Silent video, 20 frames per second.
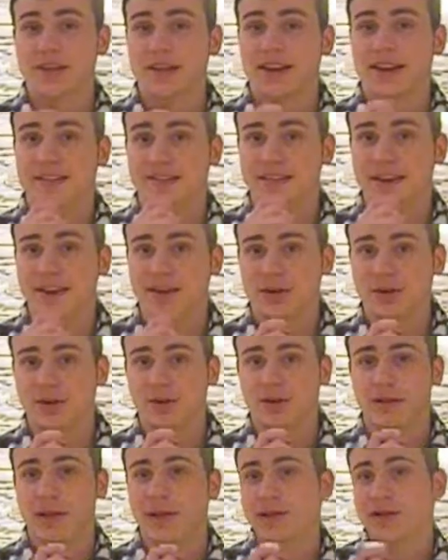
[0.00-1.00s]
will be
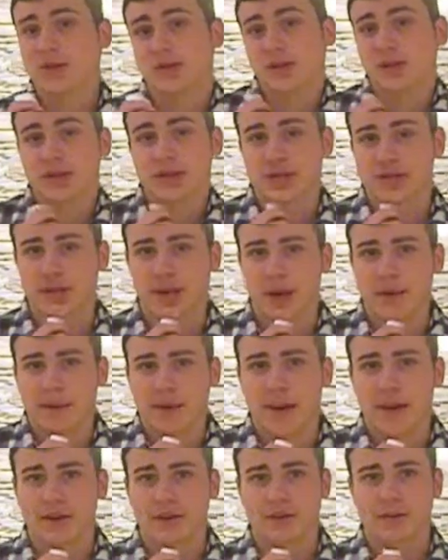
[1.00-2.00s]
identical, it truly does not
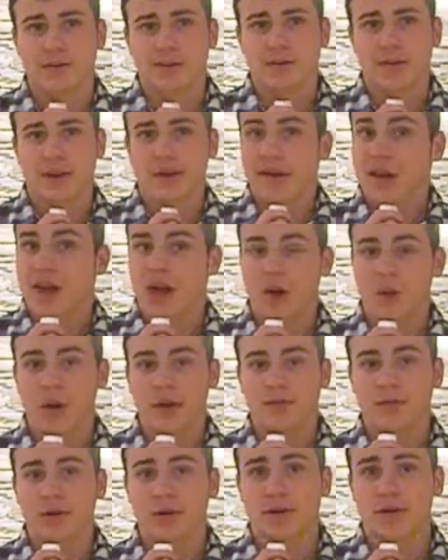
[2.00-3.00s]
matter.
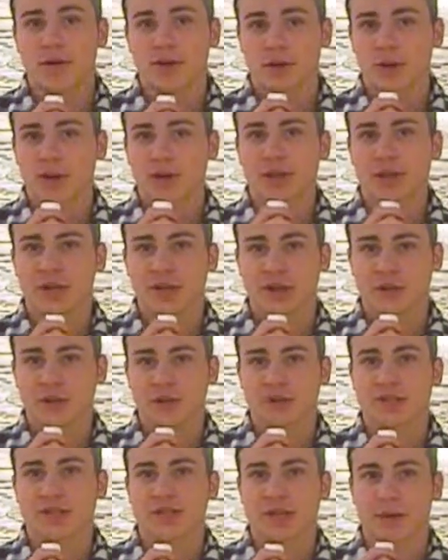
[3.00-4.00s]
However, the only
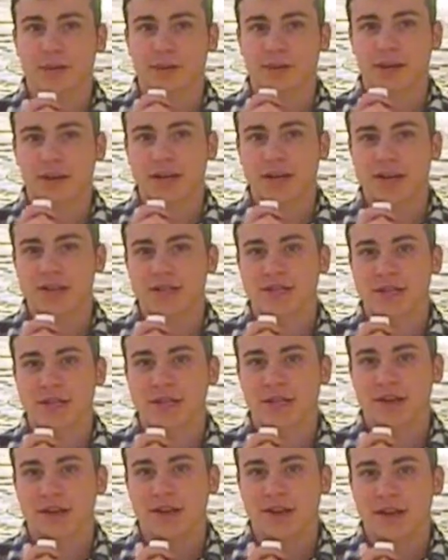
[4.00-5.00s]
difference is that with
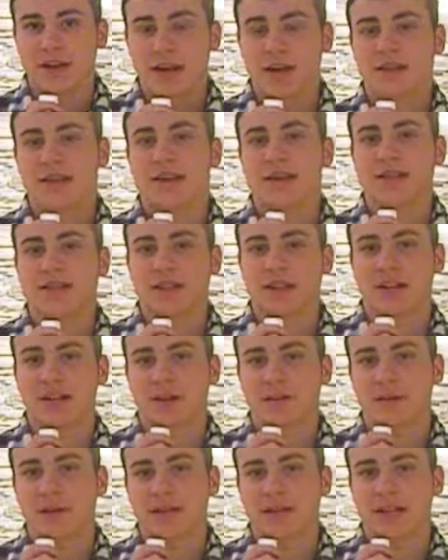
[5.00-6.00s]
LASIK, it takes a
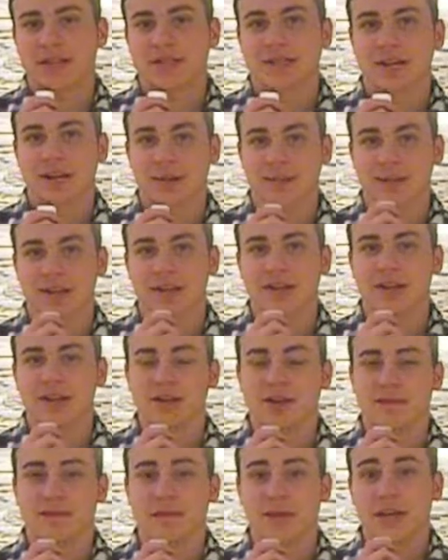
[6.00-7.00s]
little bit less time to
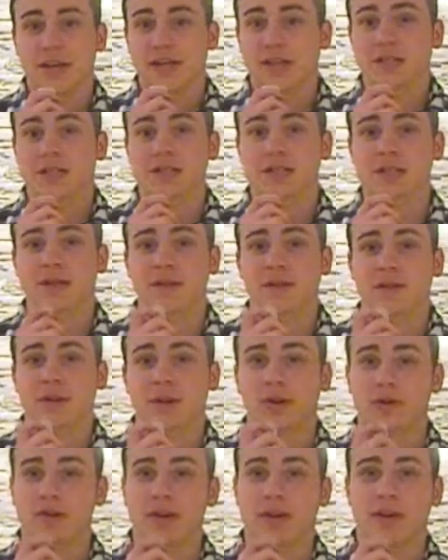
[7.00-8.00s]
heal, considering that
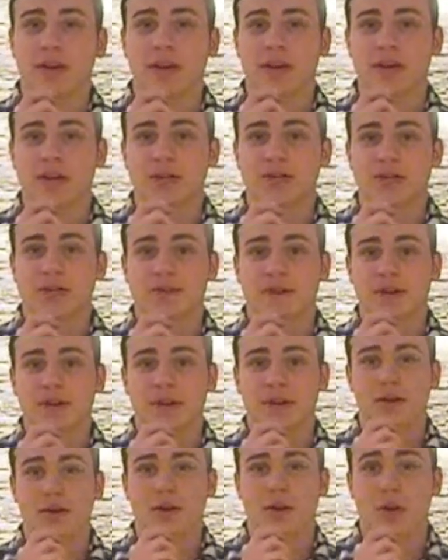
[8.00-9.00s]
only the edges of
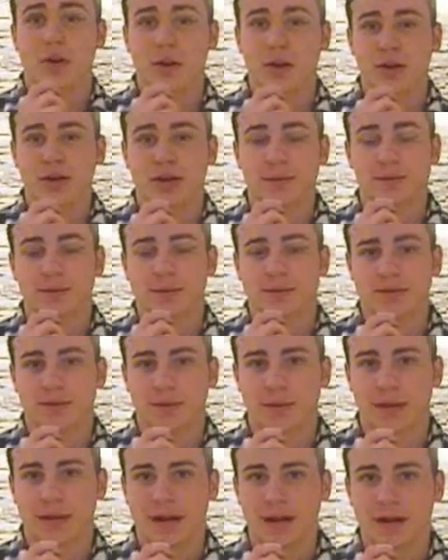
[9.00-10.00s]
the cornea must
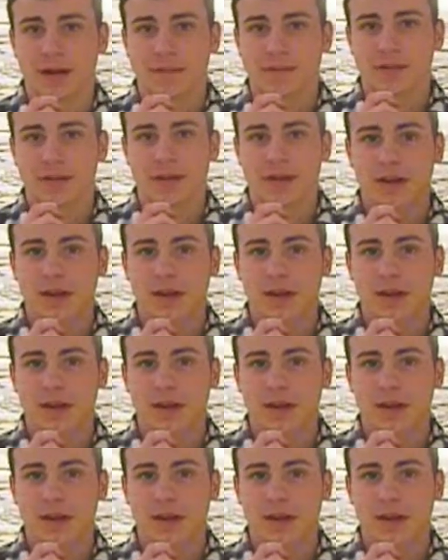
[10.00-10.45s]
grow back.